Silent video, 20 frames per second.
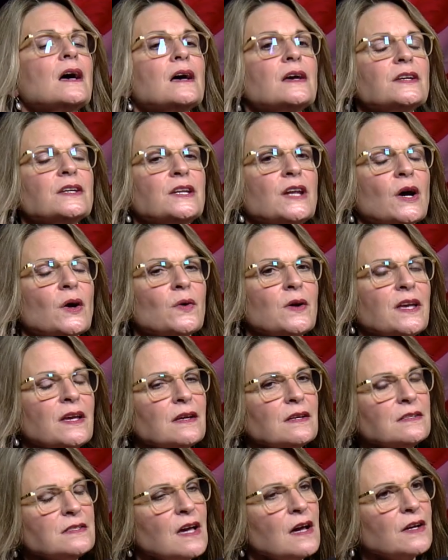
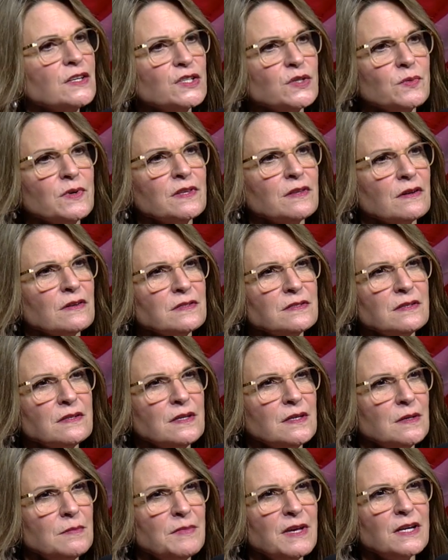in touch with our
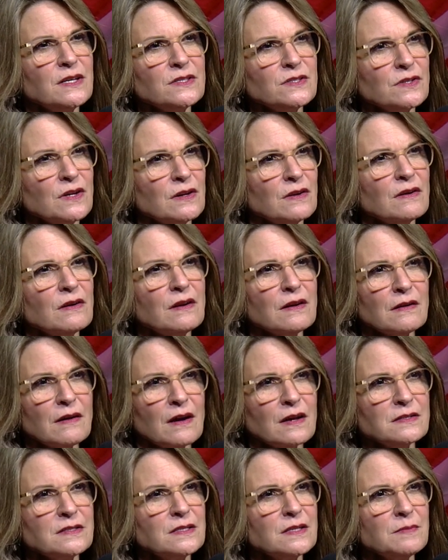city administrator on a
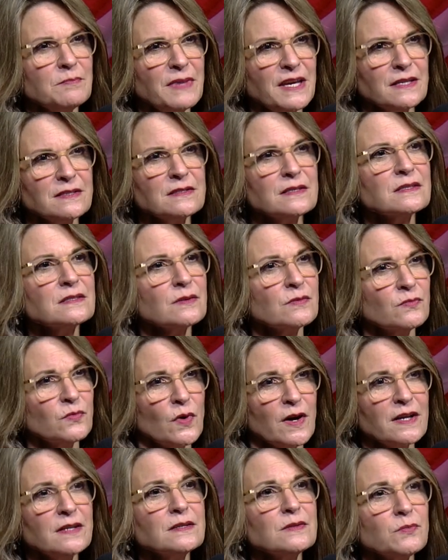constant basis of
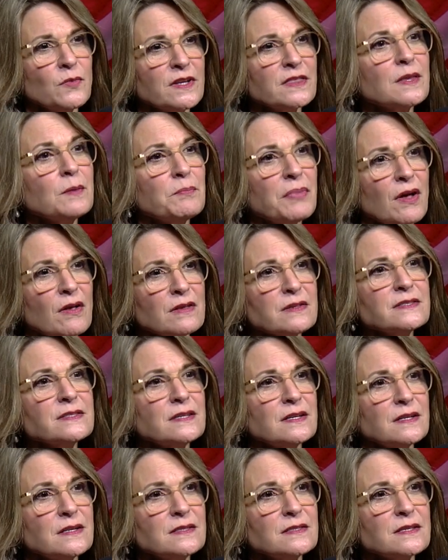what the pulse
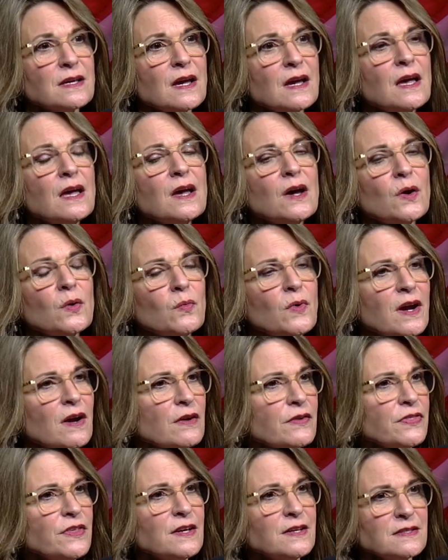is, where
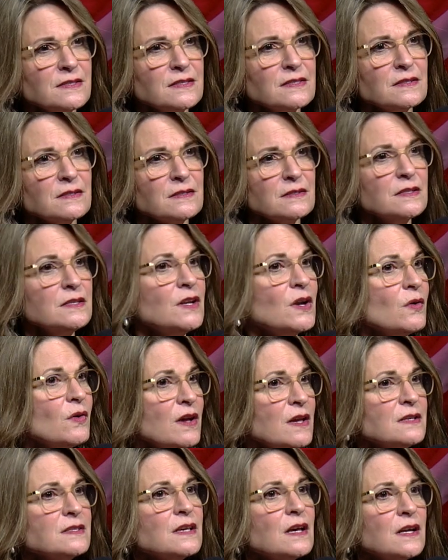things,
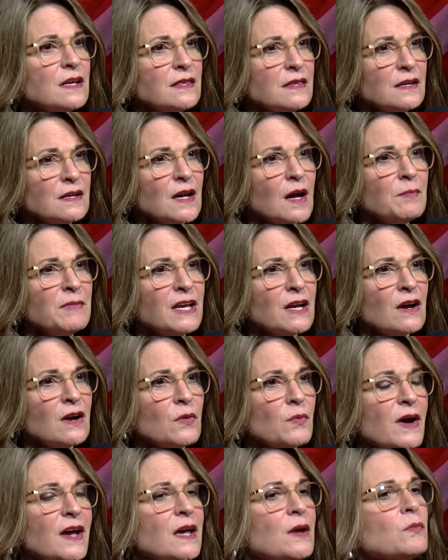is anything coming our
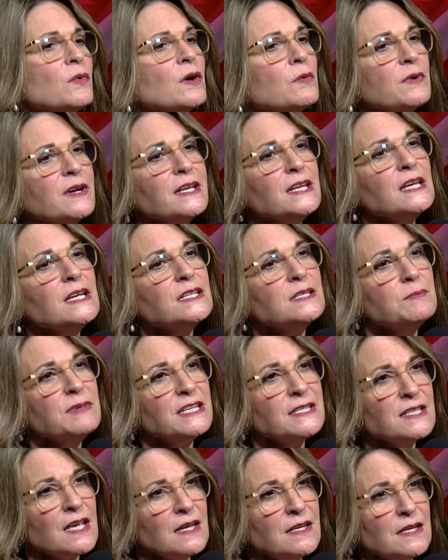way, will we need to be
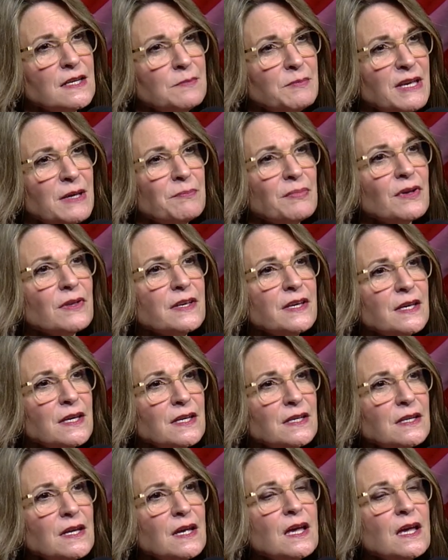sending people in?